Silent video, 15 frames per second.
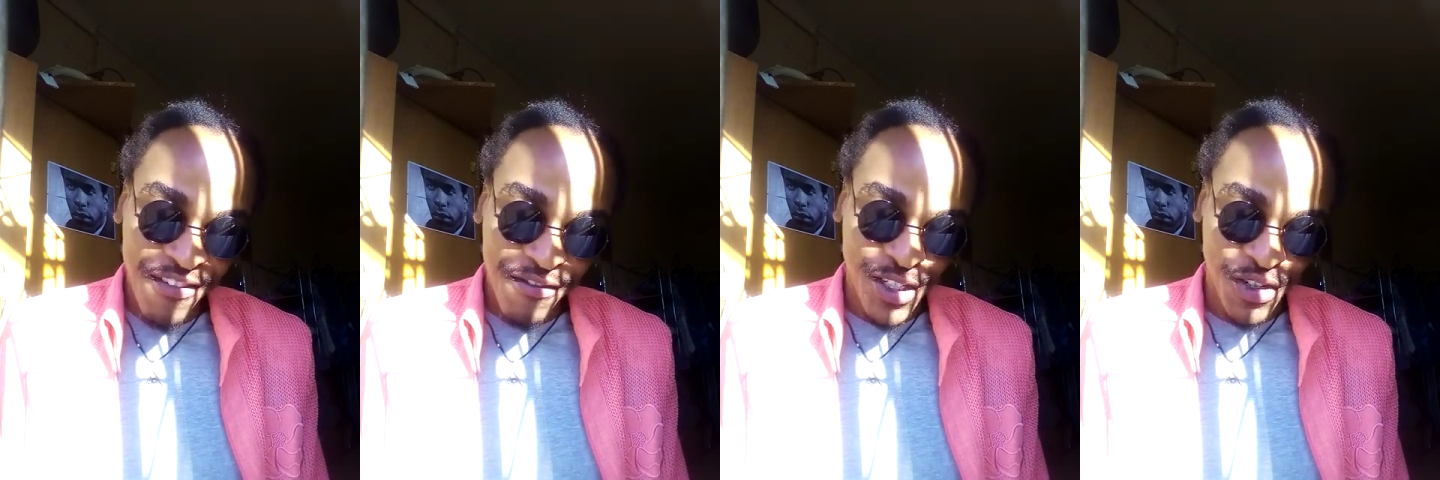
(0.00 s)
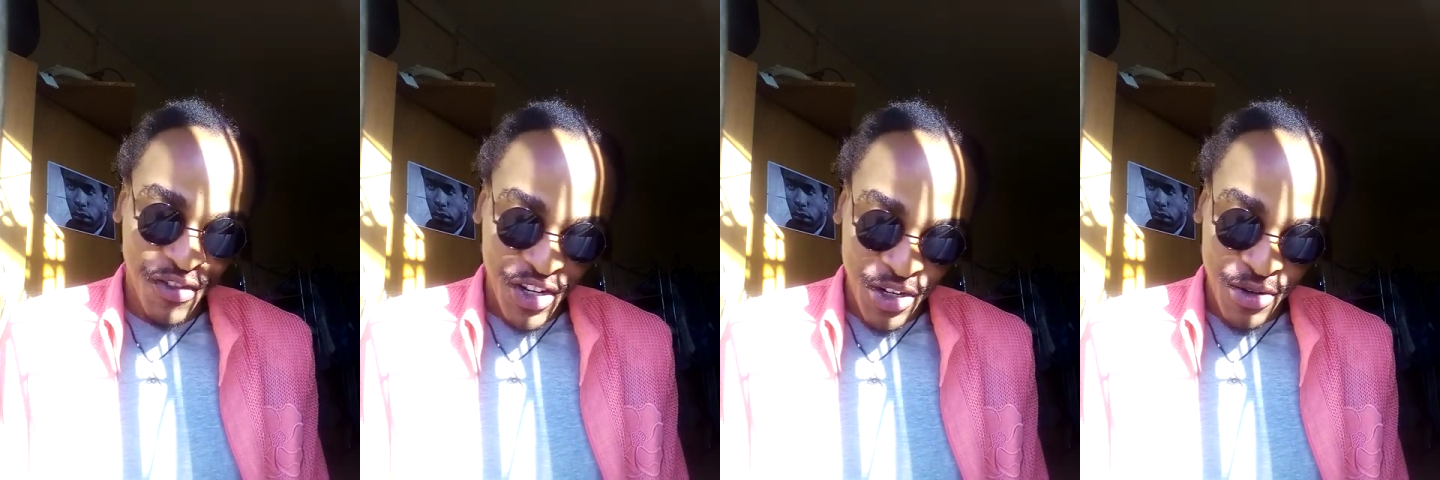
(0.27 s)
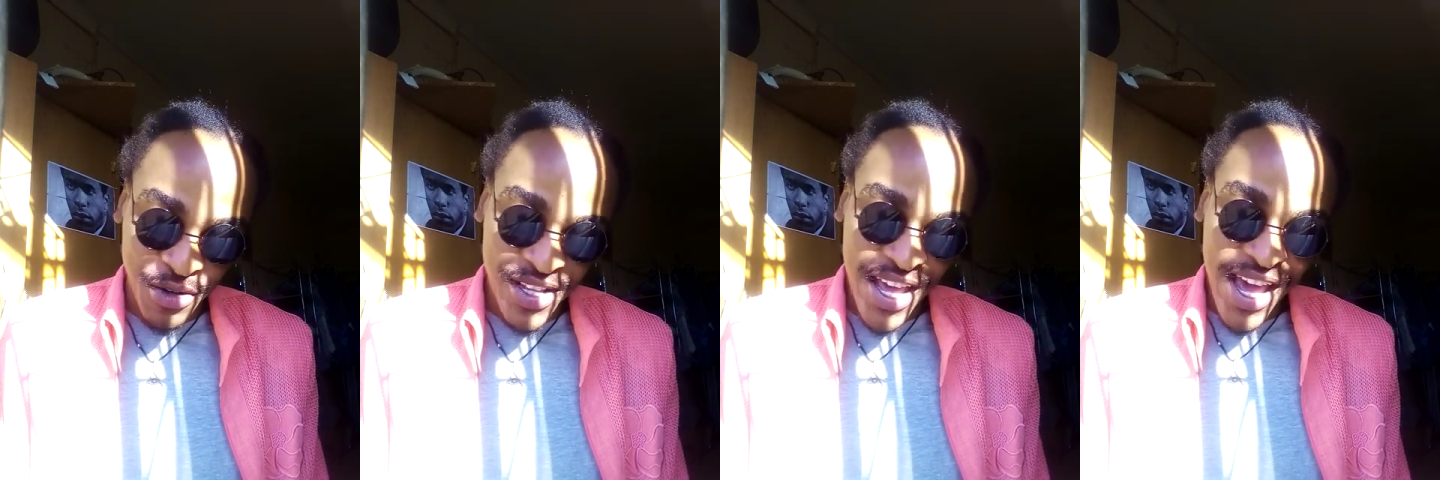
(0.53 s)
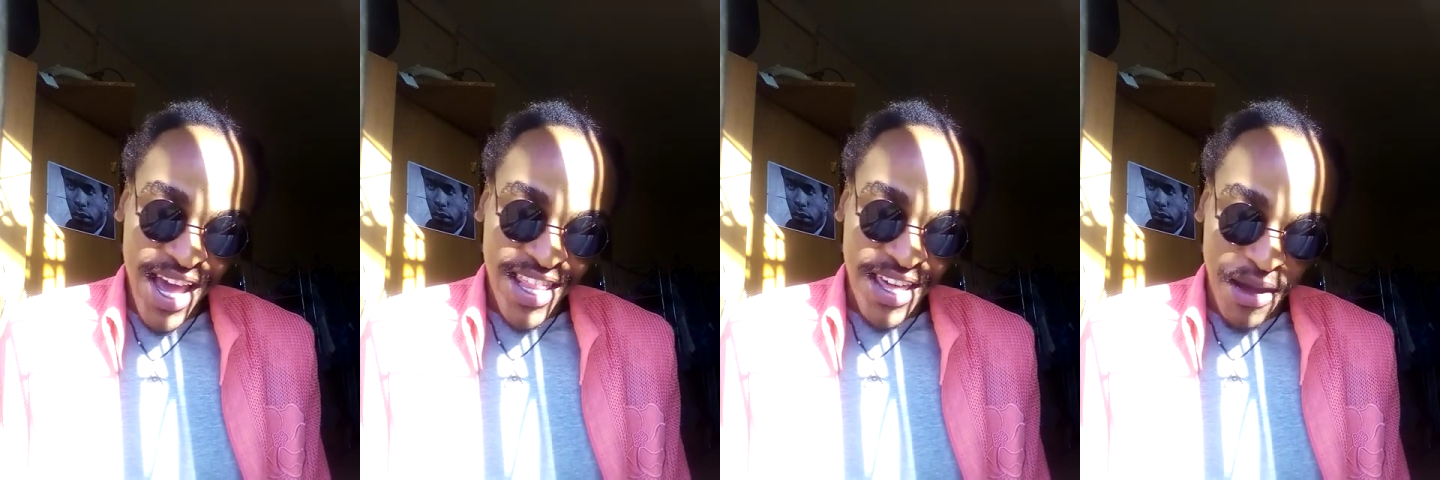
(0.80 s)
effort to reduce
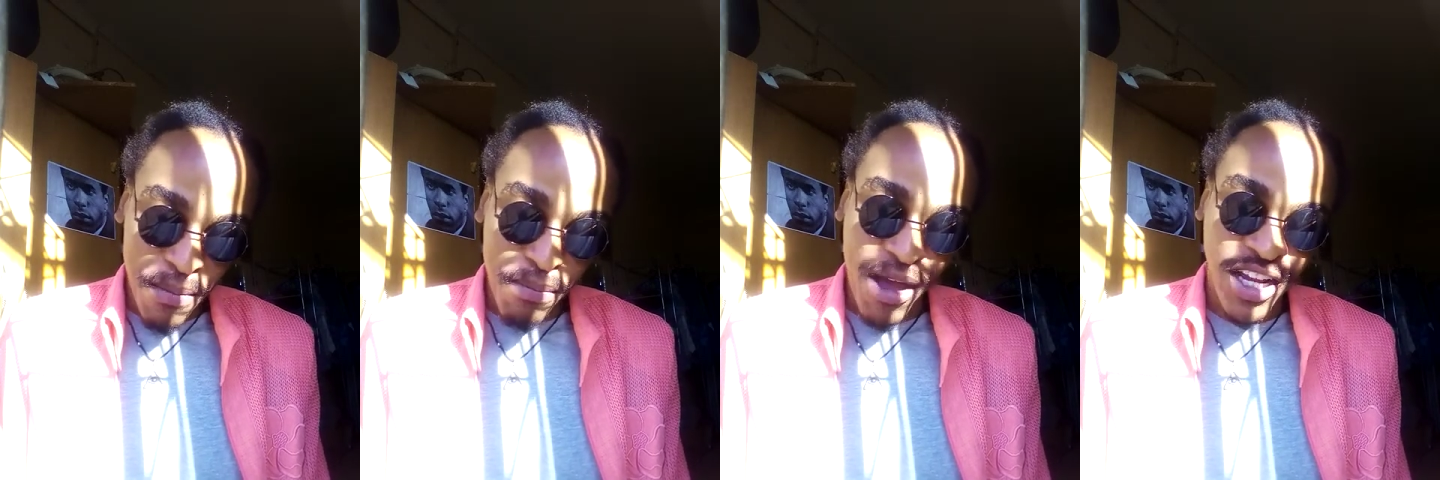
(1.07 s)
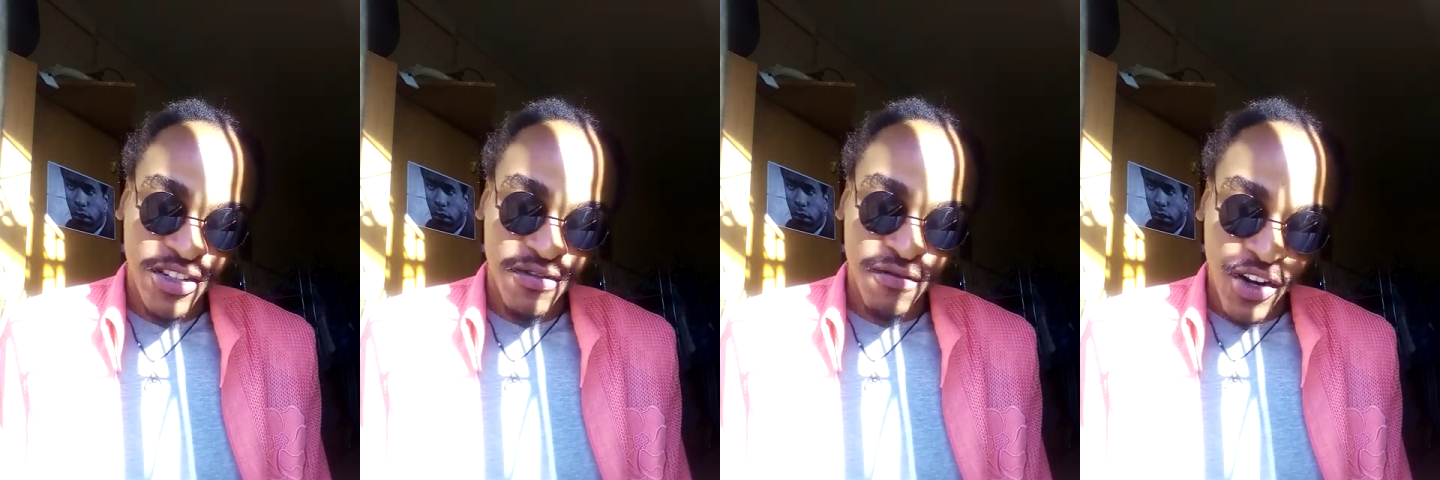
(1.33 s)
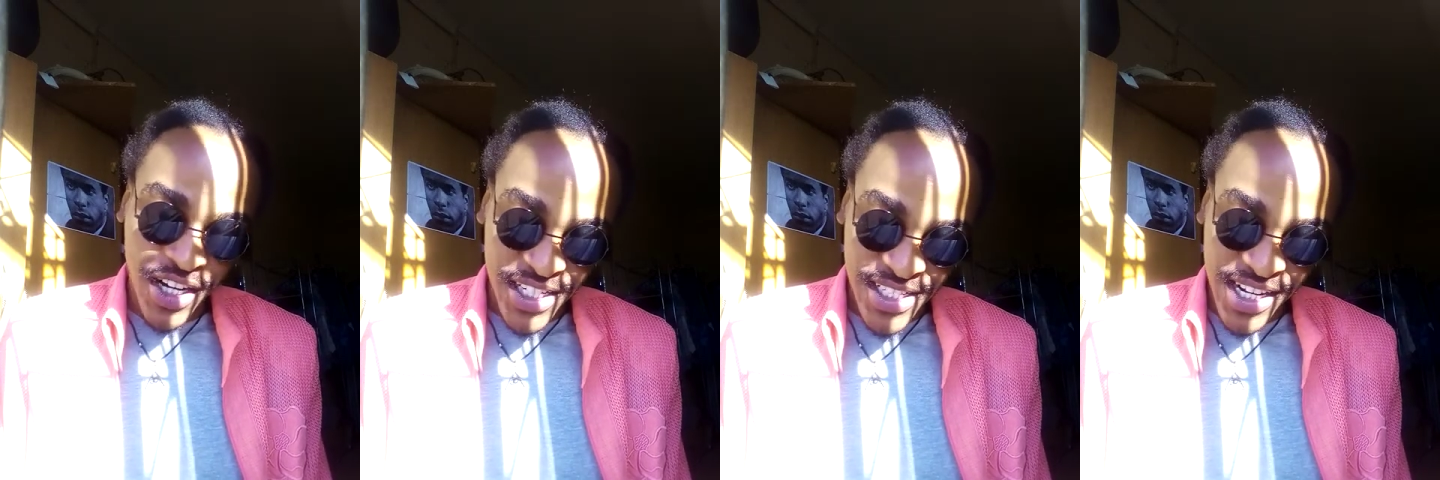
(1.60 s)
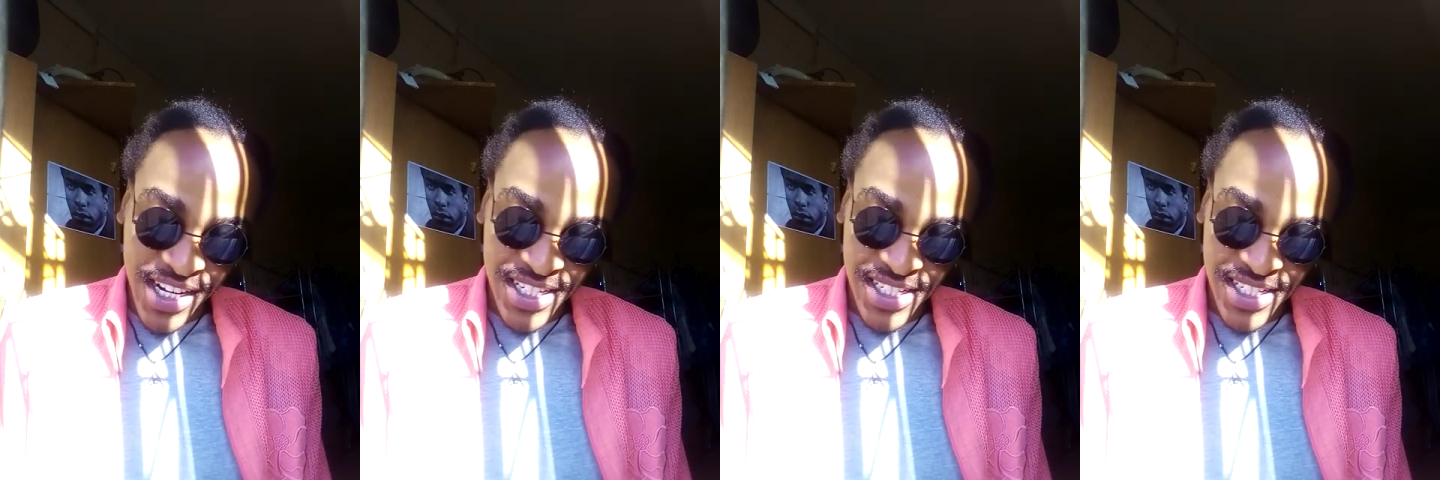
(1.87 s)
the impact of
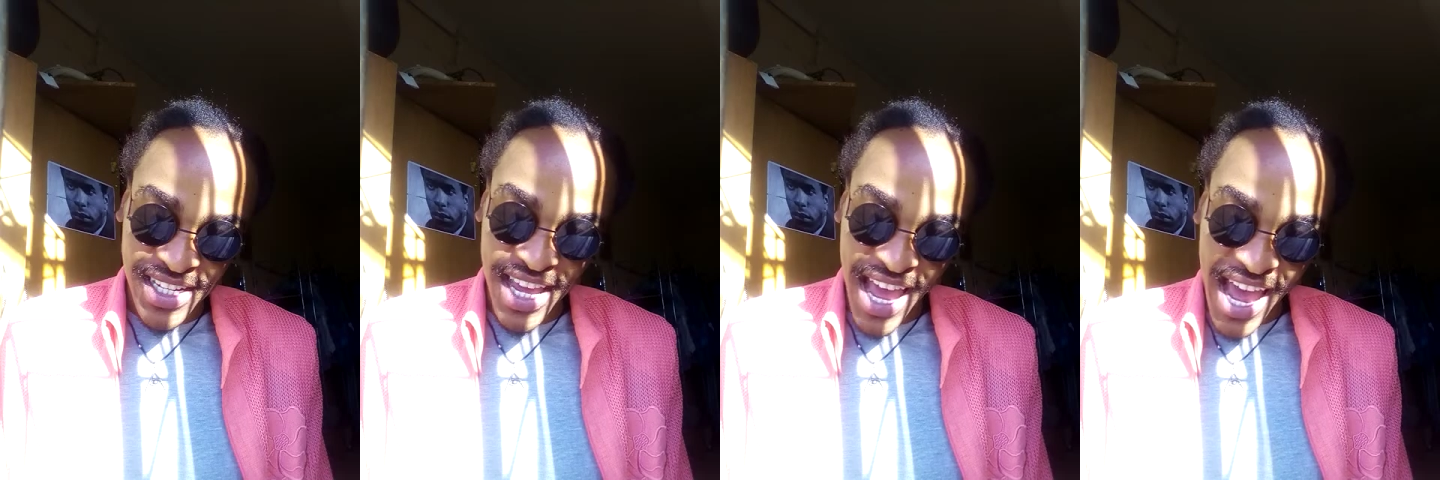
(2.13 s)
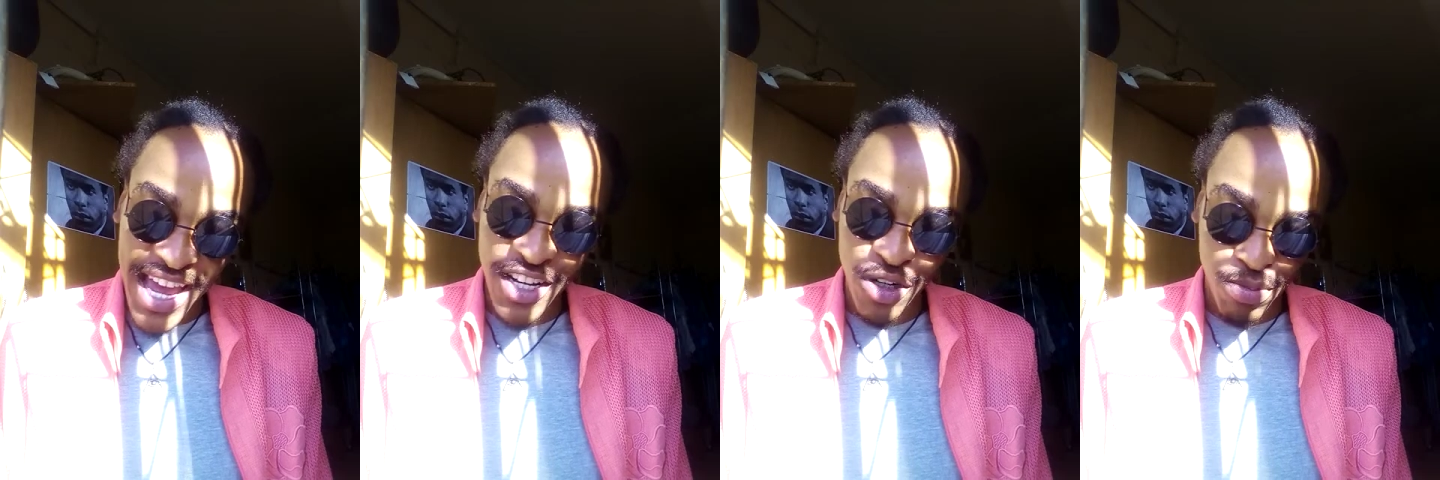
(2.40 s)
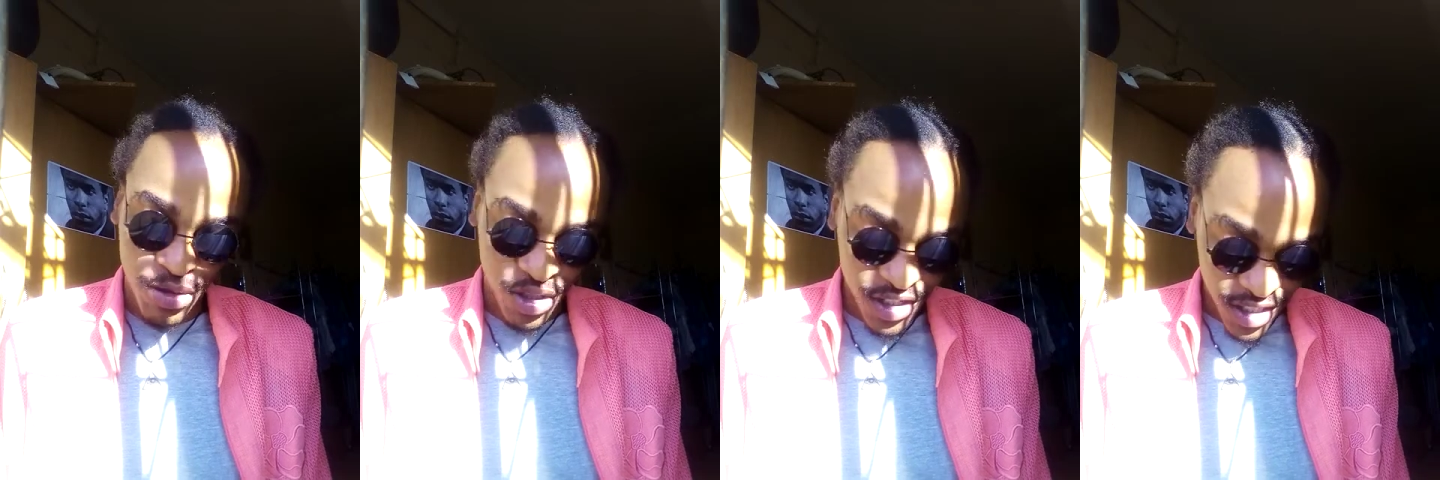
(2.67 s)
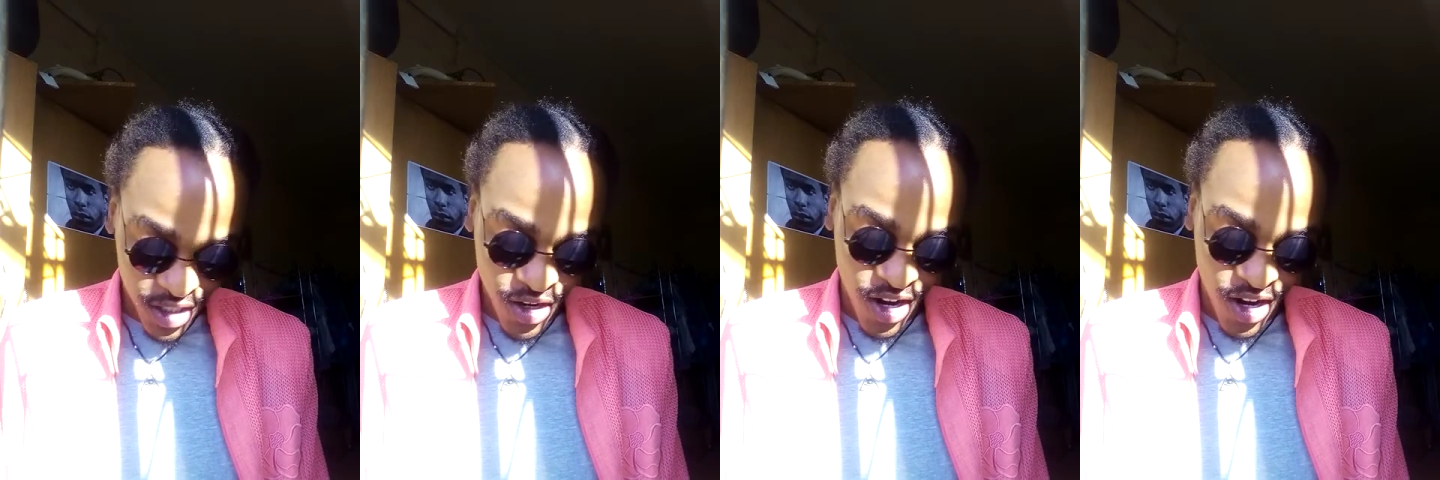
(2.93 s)
volatility and opportunity